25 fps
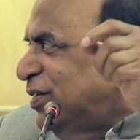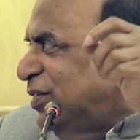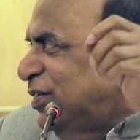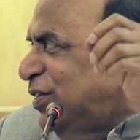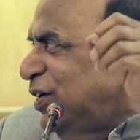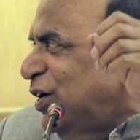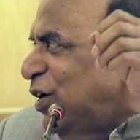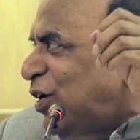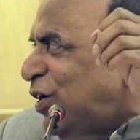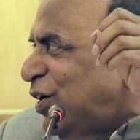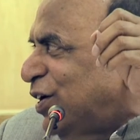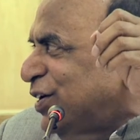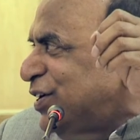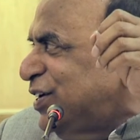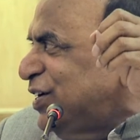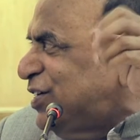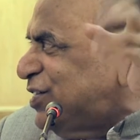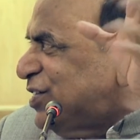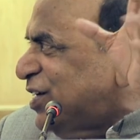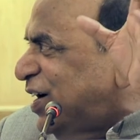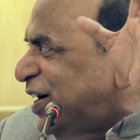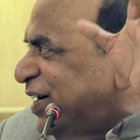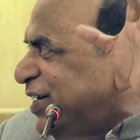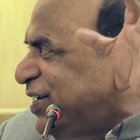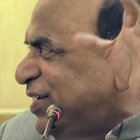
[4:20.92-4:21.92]
They audit
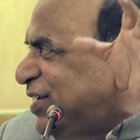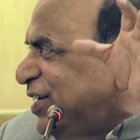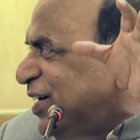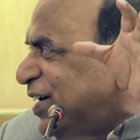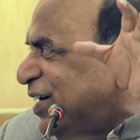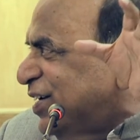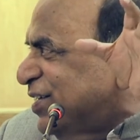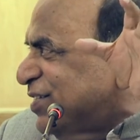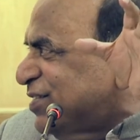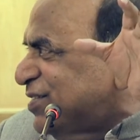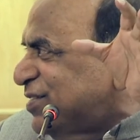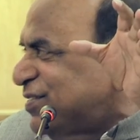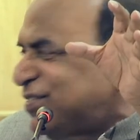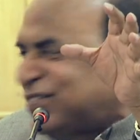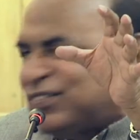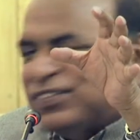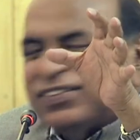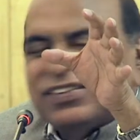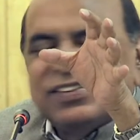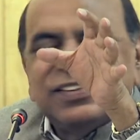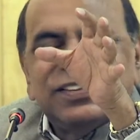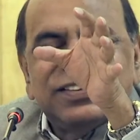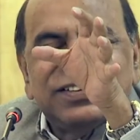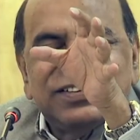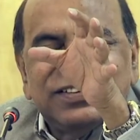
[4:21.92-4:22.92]
ideas.
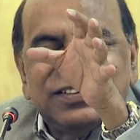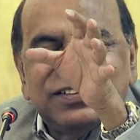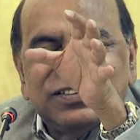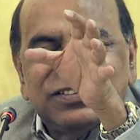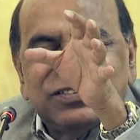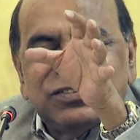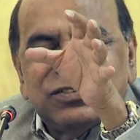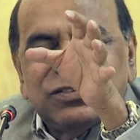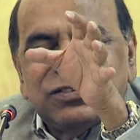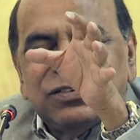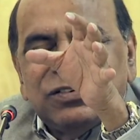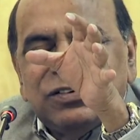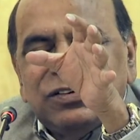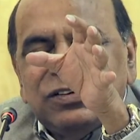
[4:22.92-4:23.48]
You know.